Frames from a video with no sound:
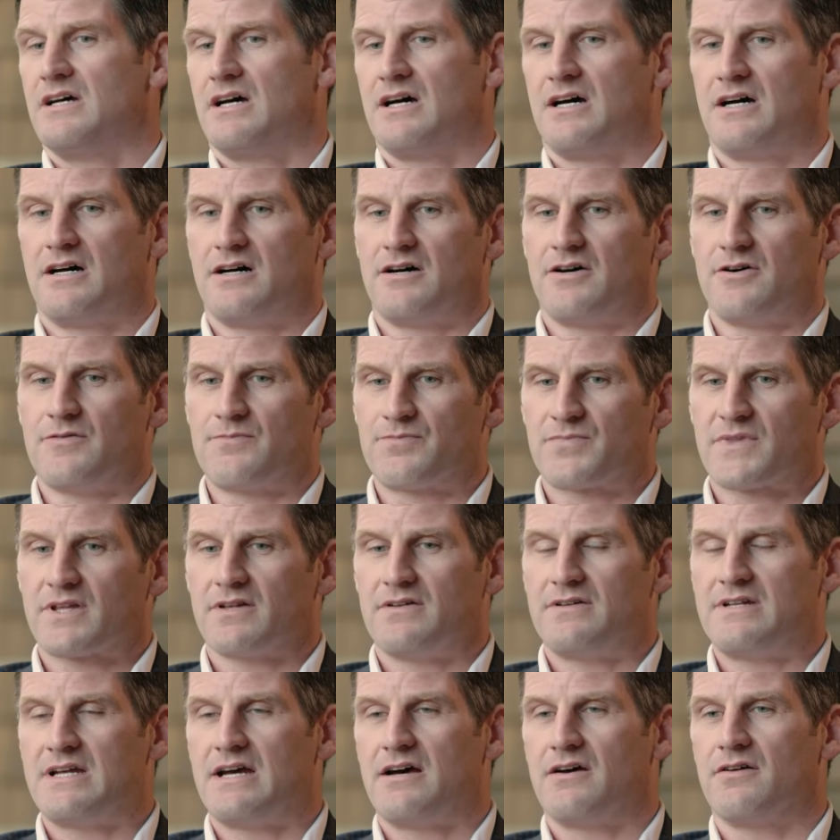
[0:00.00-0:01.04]

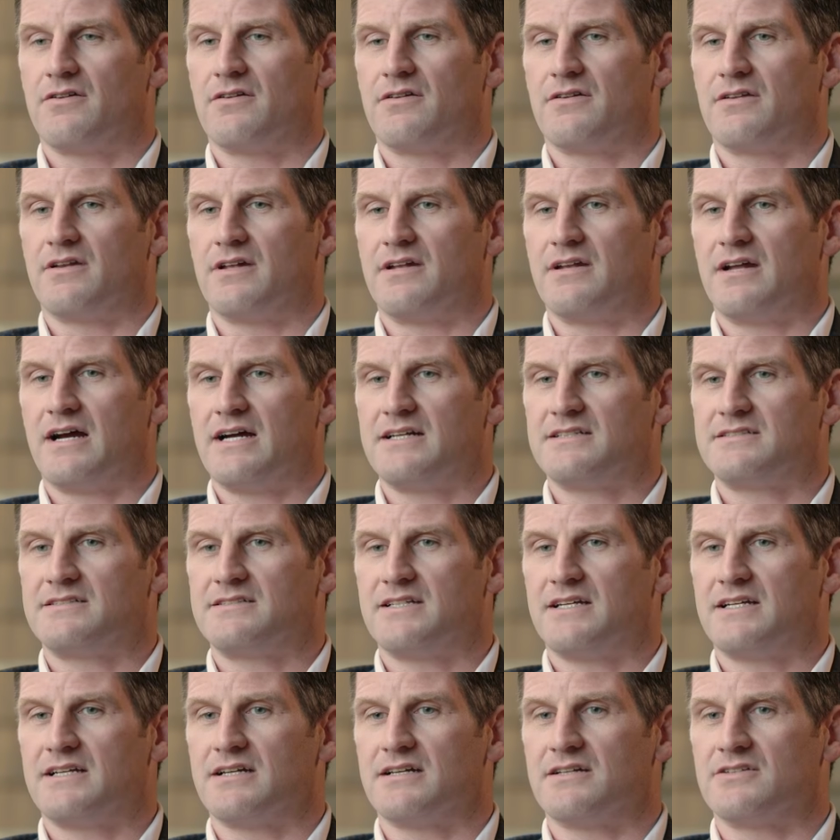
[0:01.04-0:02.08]
Now, the nice
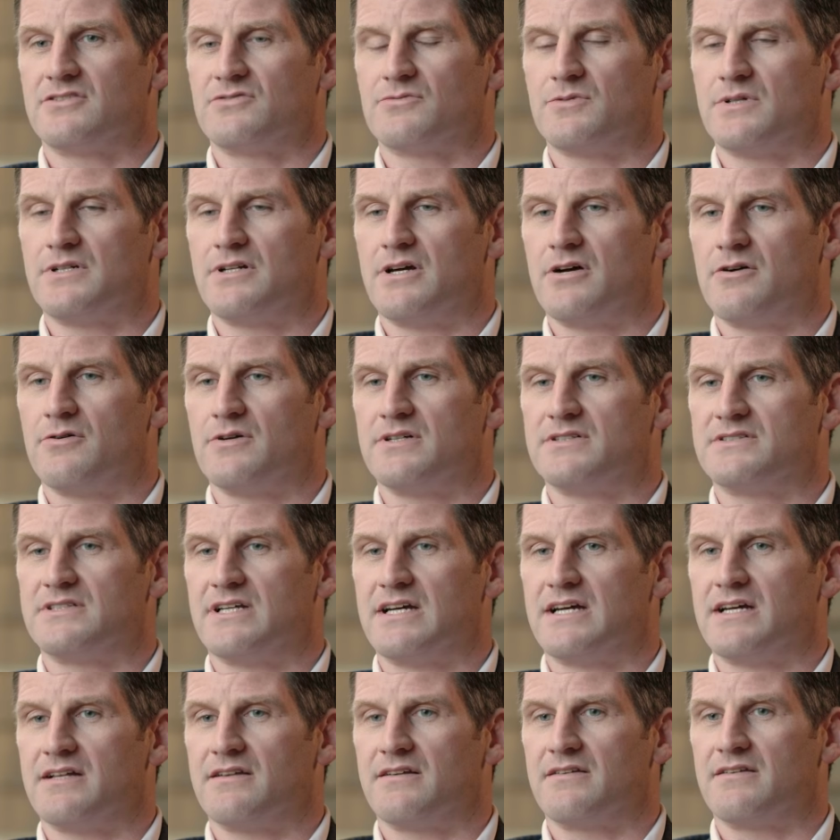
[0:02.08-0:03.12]
thing is we know is
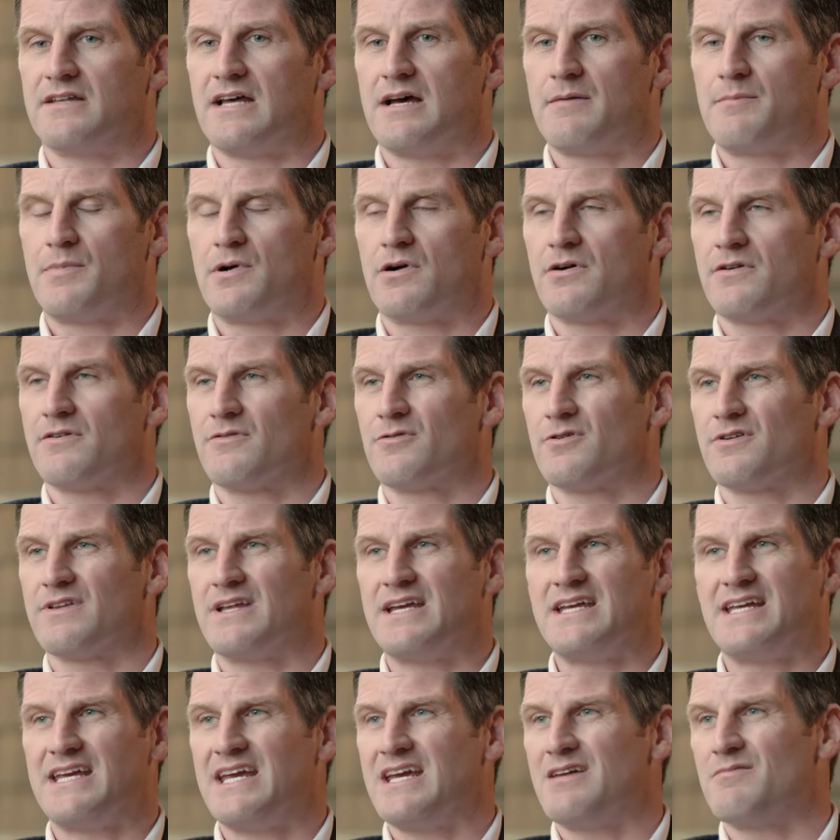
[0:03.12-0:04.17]
that part of the world,
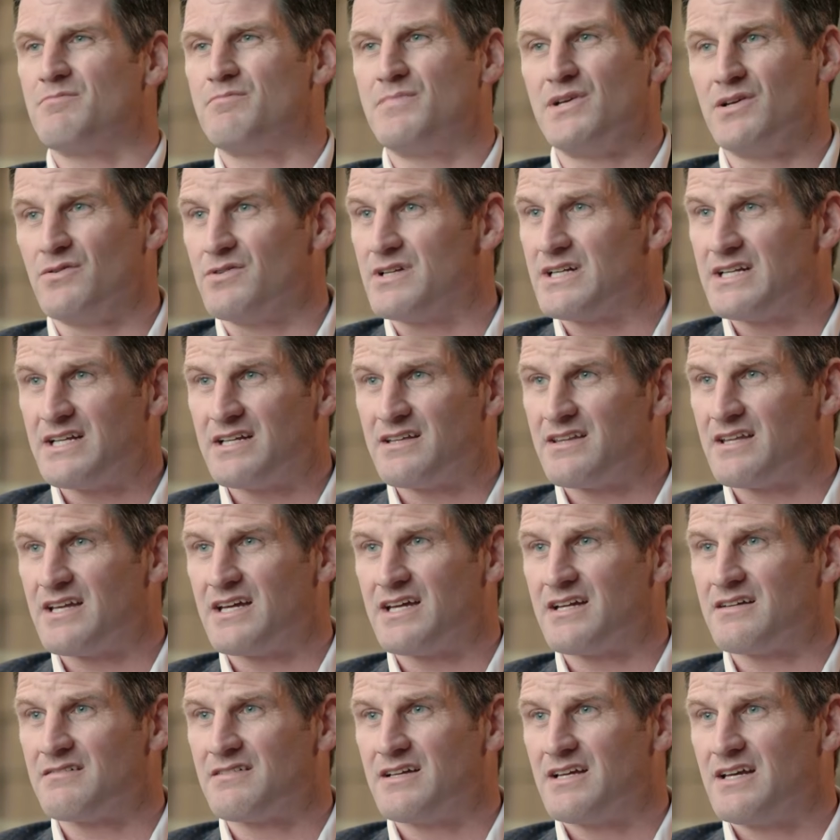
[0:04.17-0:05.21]
they can't build
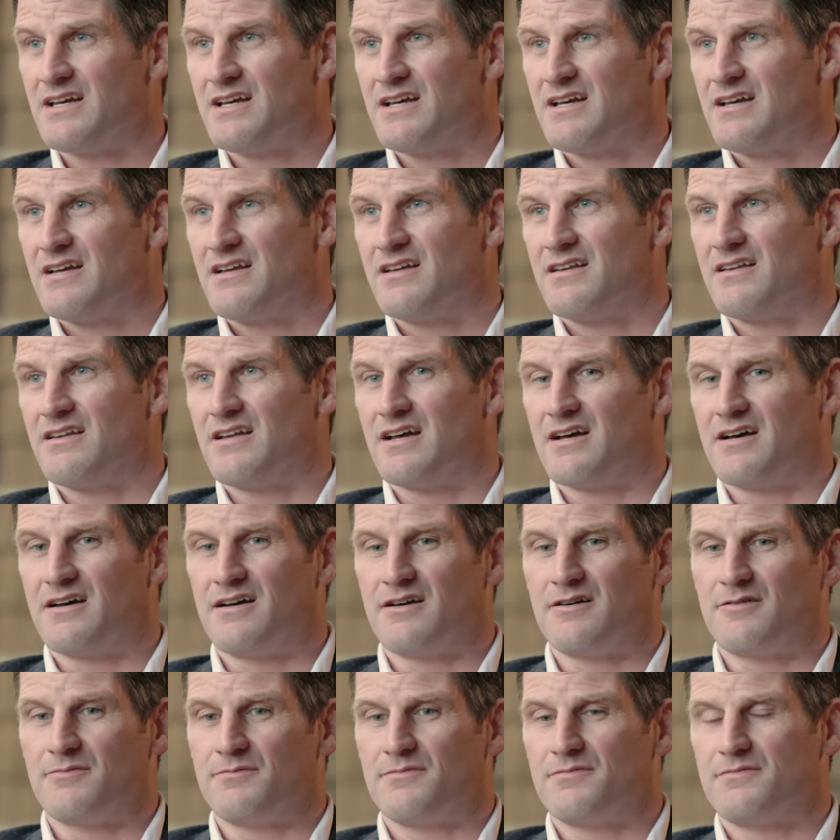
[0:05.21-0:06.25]
anything.
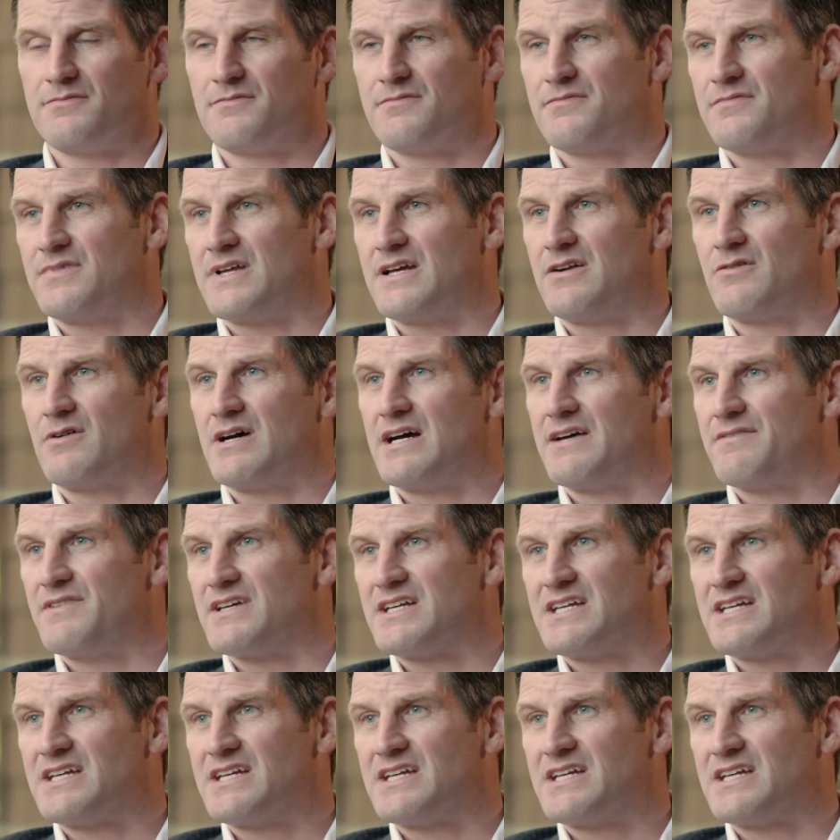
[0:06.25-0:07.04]
They don't have the